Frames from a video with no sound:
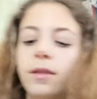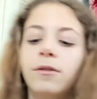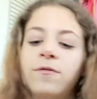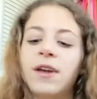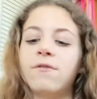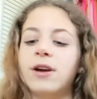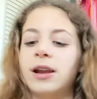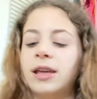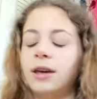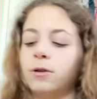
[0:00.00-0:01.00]

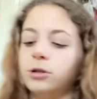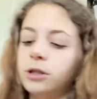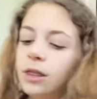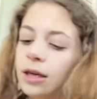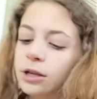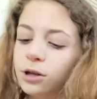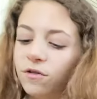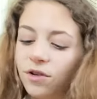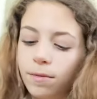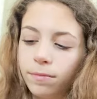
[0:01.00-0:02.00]
favorite heels. These
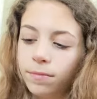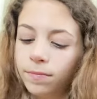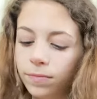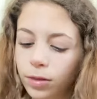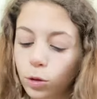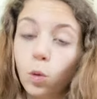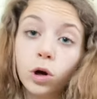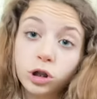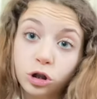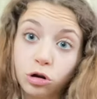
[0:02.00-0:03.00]
are from
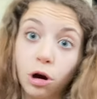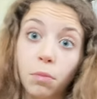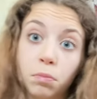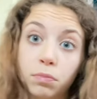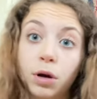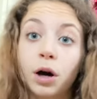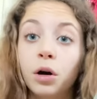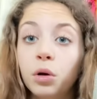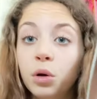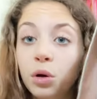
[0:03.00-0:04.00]
Nordstrom.
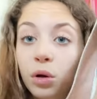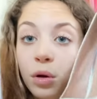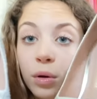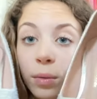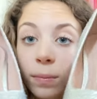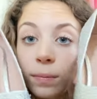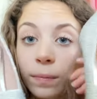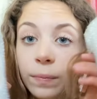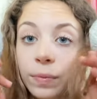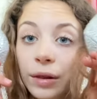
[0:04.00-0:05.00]

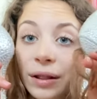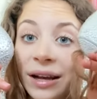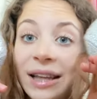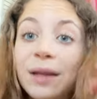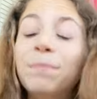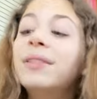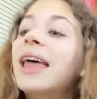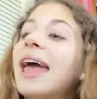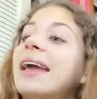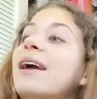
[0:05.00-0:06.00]
Look at the
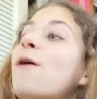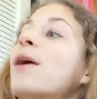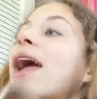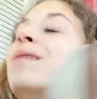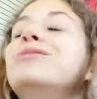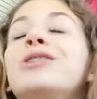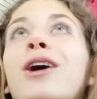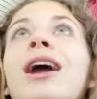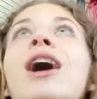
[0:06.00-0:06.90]
bling. Okay, I'm sorry.